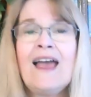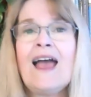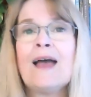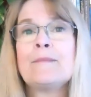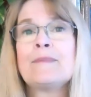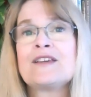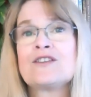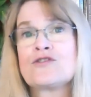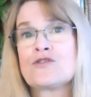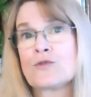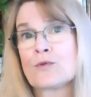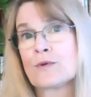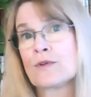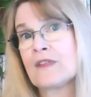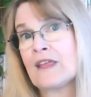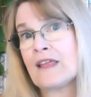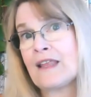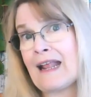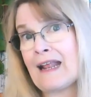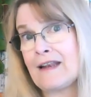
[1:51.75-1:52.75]
and make sure
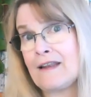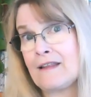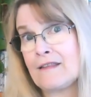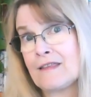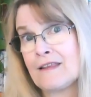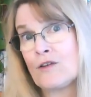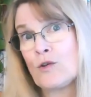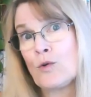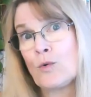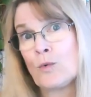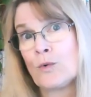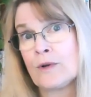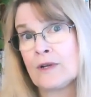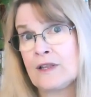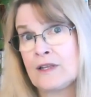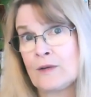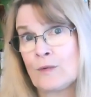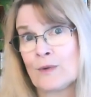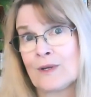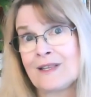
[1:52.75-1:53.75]
that anything you
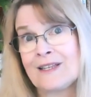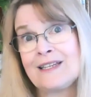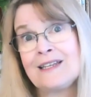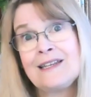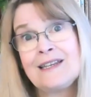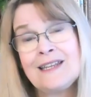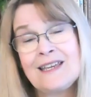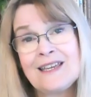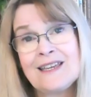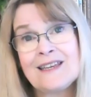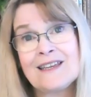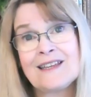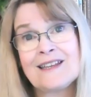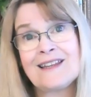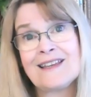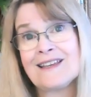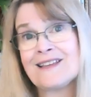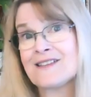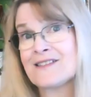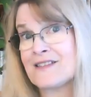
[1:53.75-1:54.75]
really really need
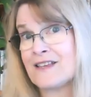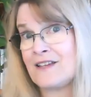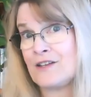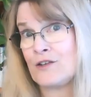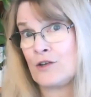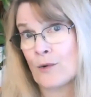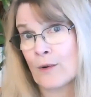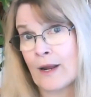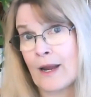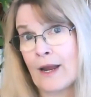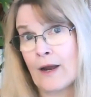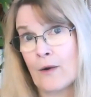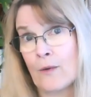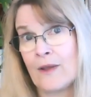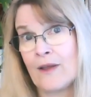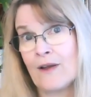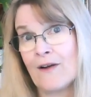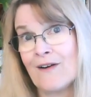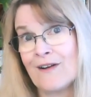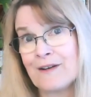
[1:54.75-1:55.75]
is in your
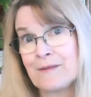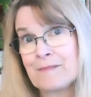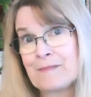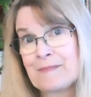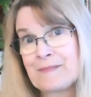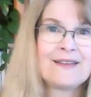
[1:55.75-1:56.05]
carry-on.